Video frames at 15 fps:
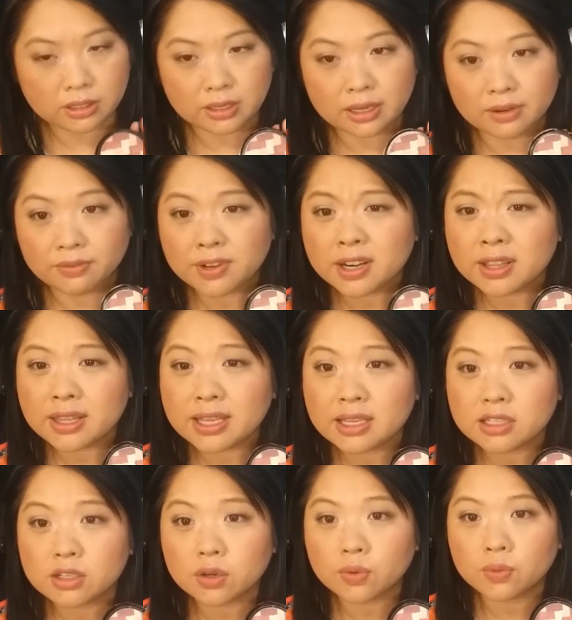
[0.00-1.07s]
get rid of
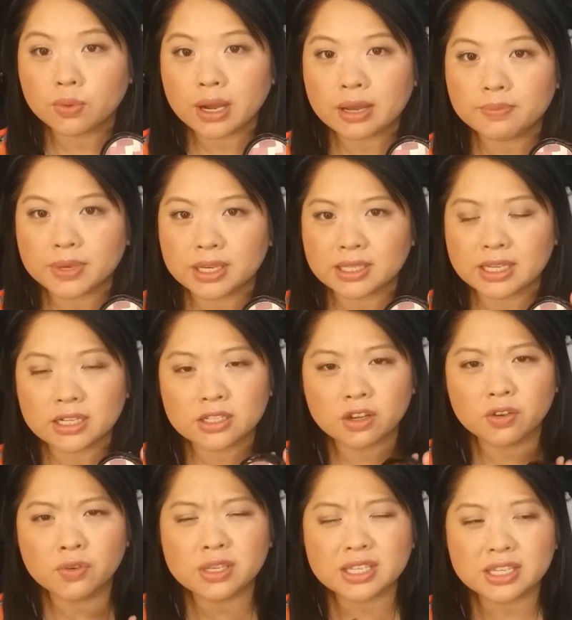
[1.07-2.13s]
this or what because there's
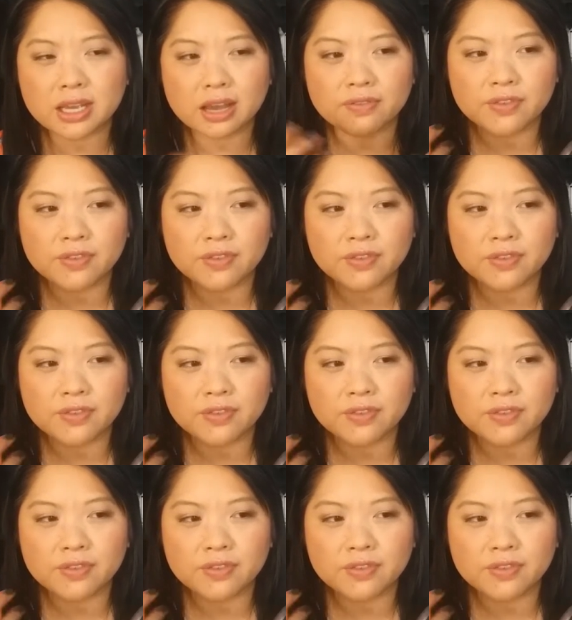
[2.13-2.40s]
always a,